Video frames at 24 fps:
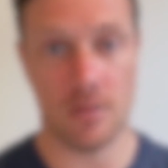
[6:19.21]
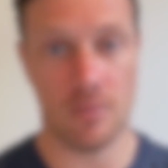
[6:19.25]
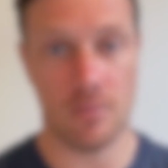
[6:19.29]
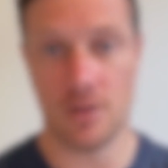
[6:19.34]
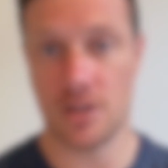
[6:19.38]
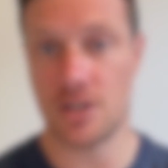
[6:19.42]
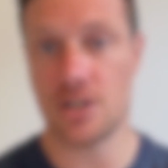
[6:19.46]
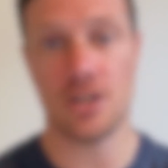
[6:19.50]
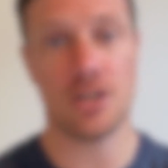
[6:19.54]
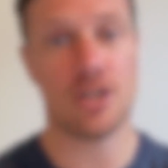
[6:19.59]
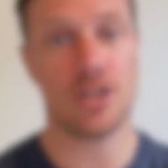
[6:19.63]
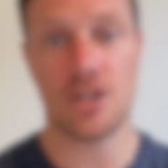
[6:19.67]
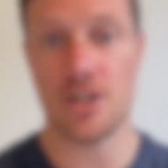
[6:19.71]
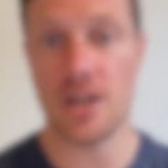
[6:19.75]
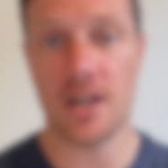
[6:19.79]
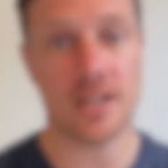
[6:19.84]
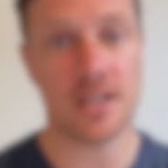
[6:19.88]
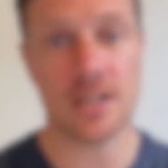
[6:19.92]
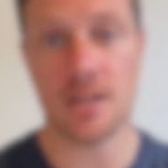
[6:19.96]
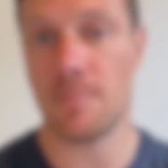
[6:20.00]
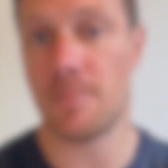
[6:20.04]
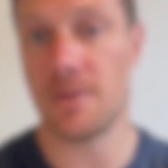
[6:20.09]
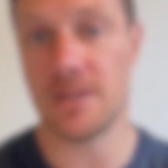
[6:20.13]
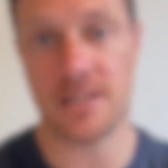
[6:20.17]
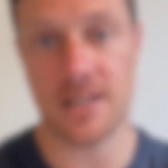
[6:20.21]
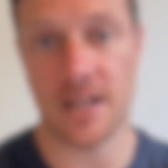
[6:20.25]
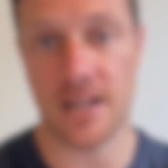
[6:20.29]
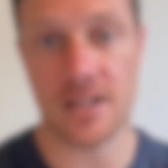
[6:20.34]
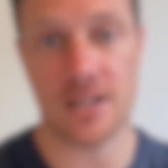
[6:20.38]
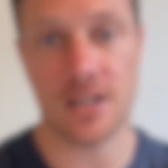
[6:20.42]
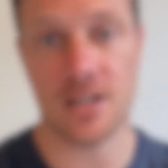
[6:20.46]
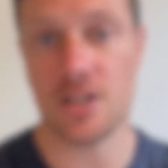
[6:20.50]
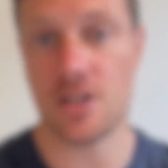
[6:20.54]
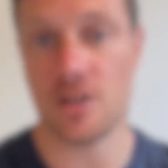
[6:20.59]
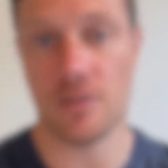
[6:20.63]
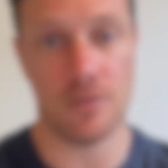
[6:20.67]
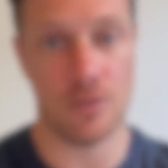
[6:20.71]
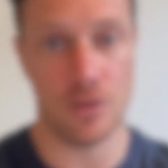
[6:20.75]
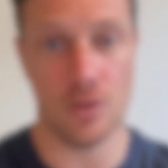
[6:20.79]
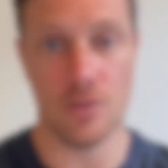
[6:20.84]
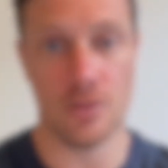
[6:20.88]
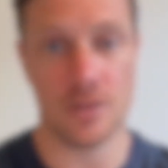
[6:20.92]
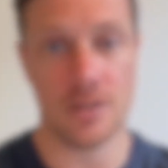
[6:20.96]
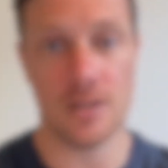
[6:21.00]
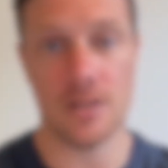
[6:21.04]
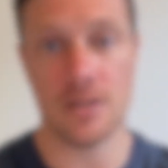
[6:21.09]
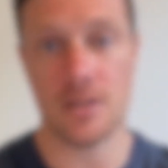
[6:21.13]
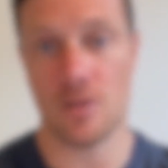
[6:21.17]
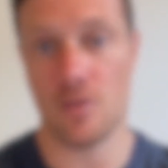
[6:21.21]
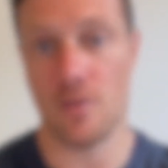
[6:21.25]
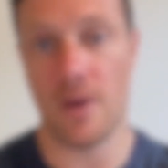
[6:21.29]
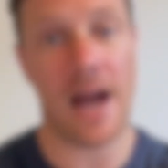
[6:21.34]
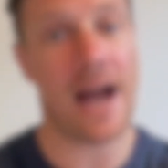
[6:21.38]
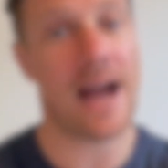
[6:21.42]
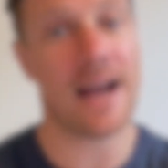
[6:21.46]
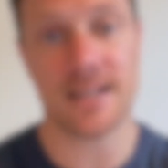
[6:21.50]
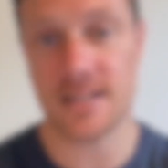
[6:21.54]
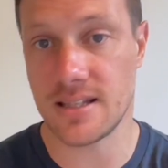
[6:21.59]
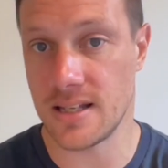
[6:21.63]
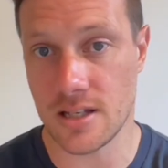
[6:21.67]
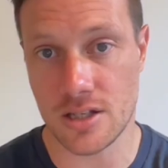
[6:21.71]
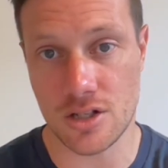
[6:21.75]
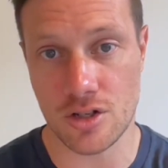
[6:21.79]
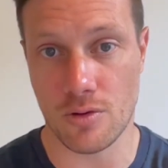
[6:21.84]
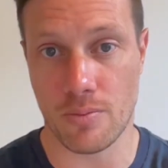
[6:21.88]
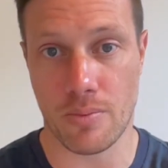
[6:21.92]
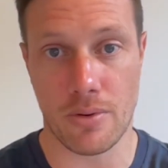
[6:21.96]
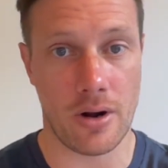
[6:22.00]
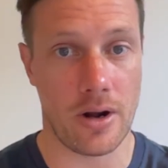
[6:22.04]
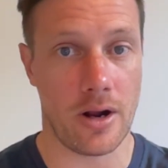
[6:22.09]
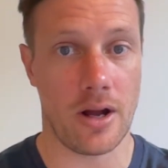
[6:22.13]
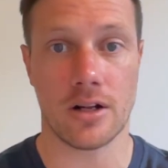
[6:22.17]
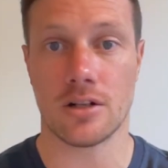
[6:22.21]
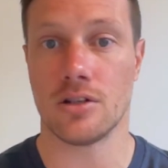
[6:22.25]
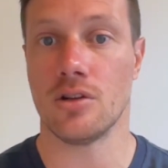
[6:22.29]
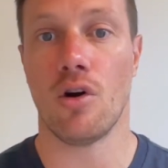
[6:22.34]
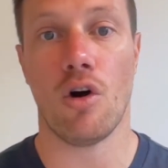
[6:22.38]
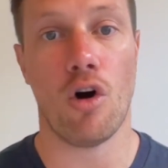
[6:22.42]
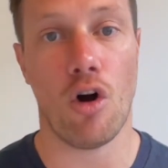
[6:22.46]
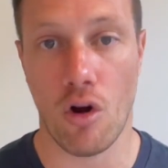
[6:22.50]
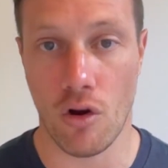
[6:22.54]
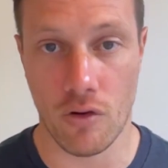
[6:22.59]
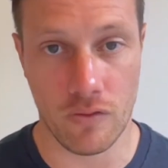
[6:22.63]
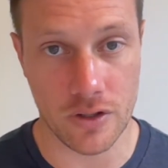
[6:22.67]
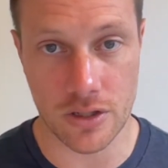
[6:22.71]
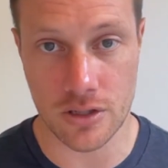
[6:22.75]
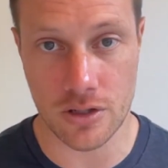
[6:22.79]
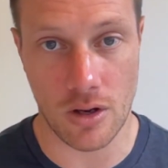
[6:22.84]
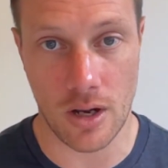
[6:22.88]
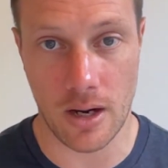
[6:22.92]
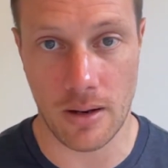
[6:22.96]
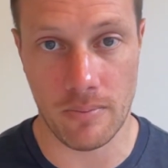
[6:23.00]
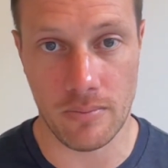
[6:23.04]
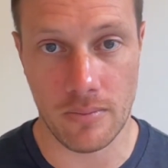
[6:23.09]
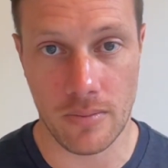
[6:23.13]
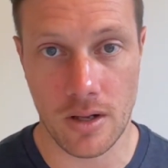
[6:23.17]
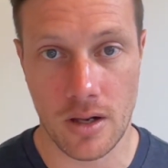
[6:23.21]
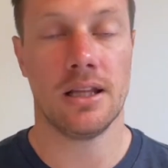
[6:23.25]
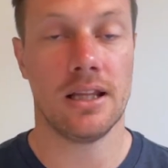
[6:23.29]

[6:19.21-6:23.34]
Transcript: which is just the percentage of users who accessed your product over time.